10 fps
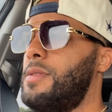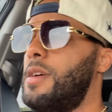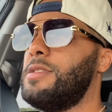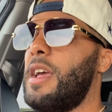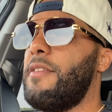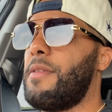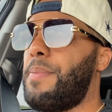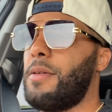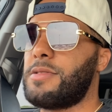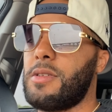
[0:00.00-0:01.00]
his every
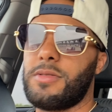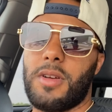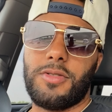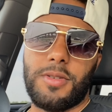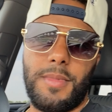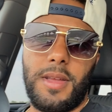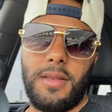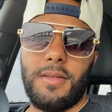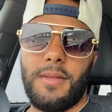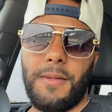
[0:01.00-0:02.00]
post on social media.
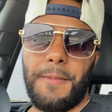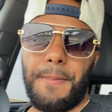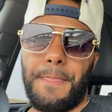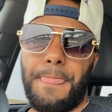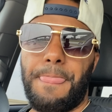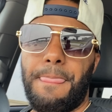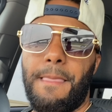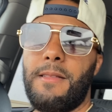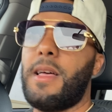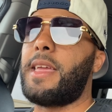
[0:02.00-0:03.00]

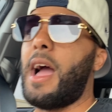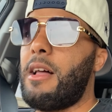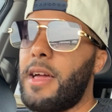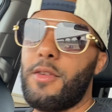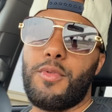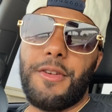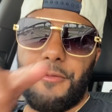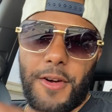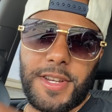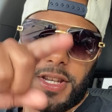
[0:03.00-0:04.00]
Like y'all ain't
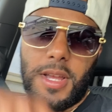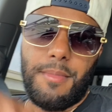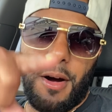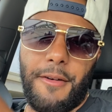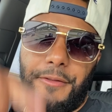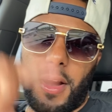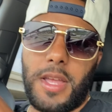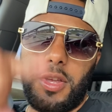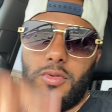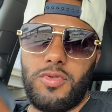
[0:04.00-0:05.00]
refreshing your
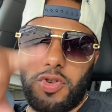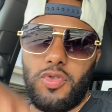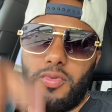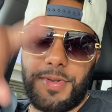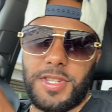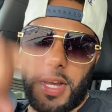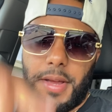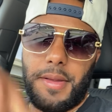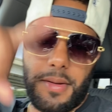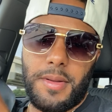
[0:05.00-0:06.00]
motherfucking YouTube shit,
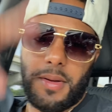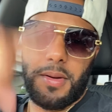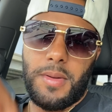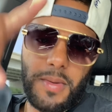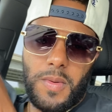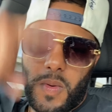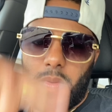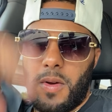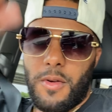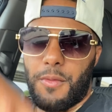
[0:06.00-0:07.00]

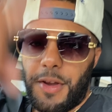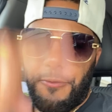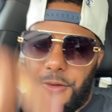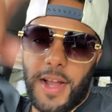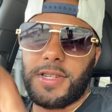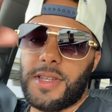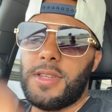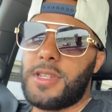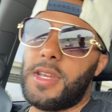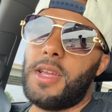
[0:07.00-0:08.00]
refreshing
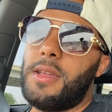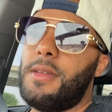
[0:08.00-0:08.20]
the shit